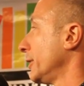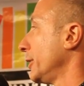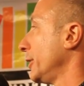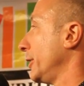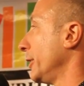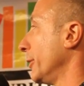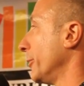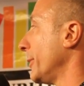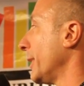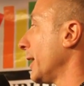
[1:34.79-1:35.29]

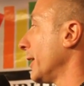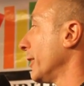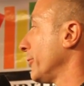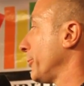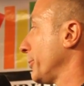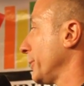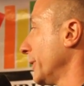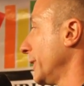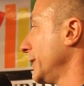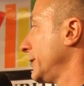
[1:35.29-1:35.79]
the amount
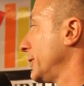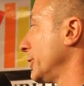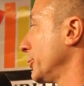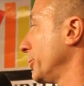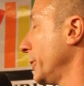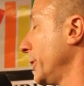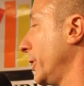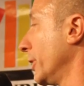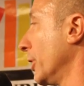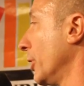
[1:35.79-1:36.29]
of places
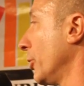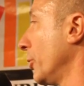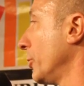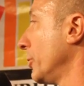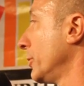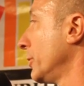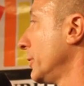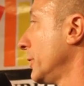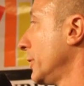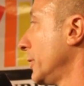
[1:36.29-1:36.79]
we'd go,
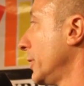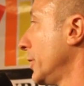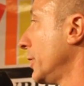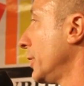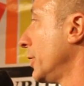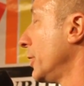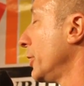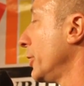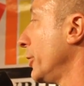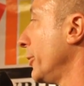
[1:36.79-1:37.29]

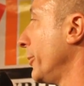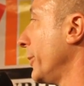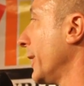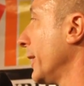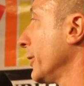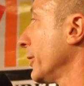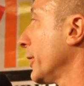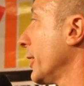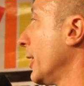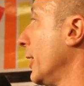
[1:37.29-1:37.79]
the
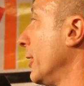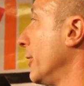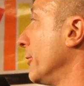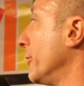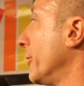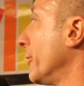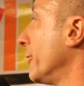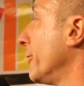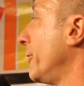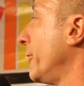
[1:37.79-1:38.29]
amount
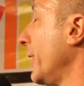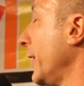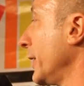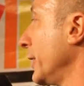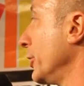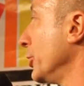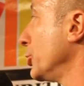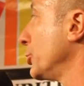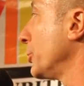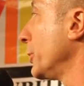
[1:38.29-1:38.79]
of
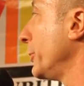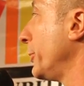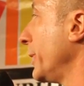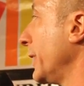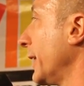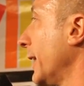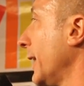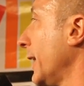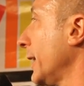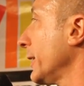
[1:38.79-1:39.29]
venues we'd
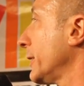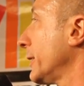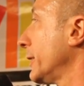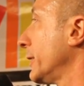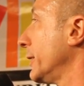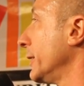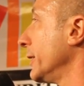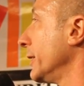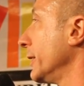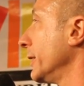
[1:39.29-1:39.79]
be at,
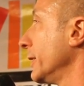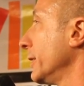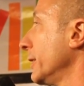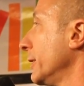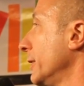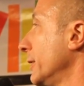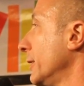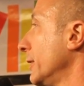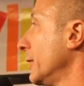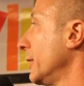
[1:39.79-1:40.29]
the
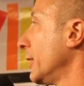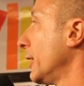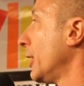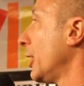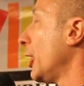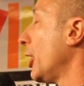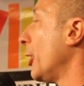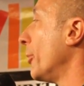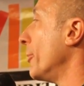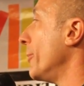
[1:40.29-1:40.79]

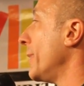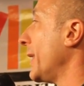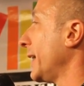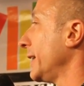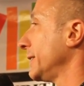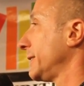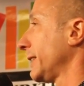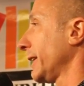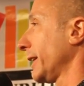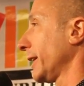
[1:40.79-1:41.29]

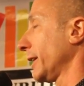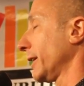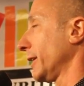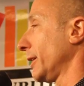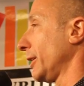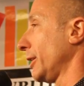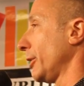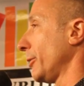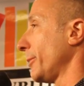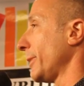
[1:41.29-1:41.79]
amazing
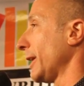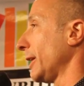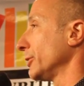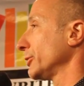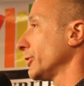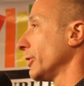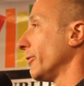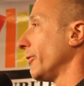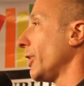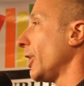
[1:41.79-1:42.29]

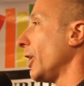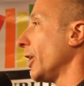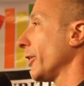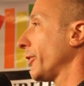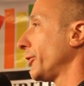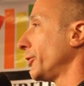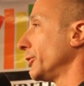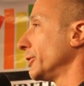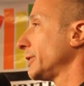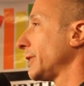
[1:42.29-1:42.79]
amount of
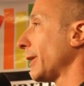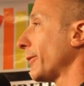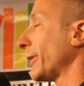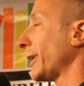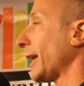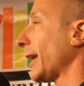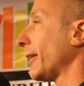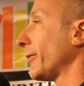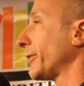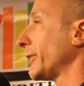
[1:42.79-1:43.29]
authors that
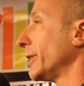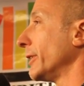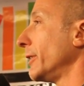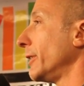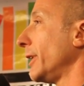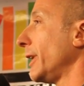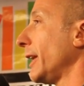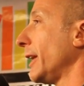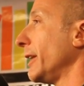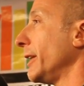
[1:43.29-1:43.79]
we have
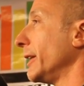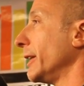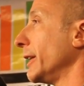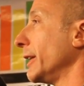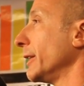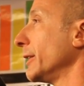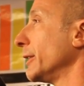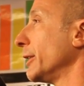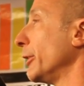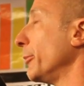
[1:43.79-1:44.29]
here, and
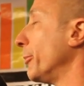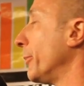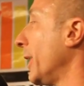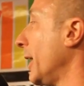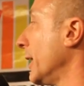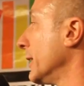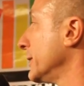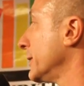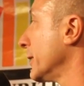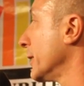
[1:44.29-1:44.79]
the
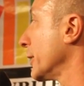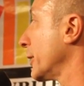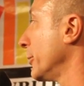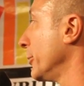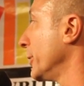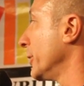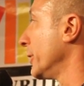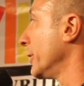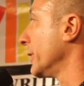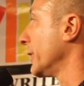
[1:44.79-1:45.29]
bonds in the
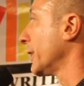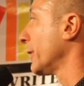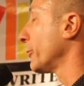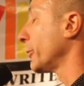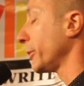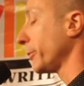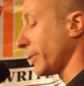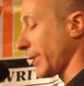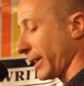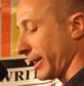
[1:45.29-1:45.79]
community that
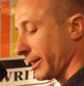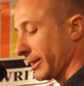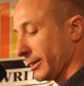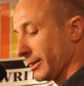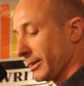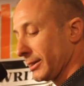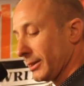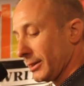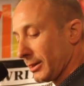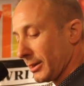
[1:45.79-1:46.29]
we make
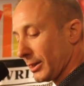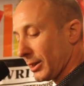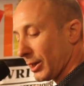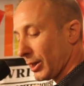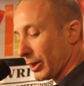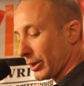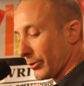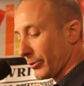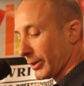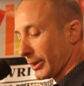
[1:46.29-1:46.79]

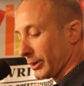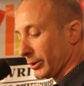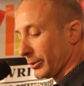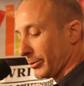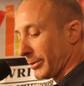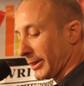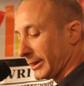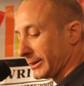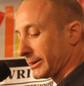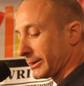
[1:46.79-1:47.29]
on a regular
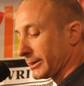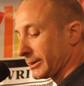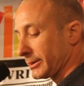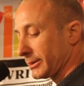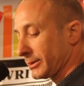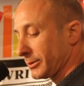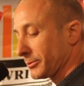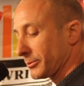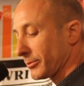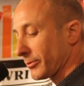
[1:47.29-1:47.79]
basis.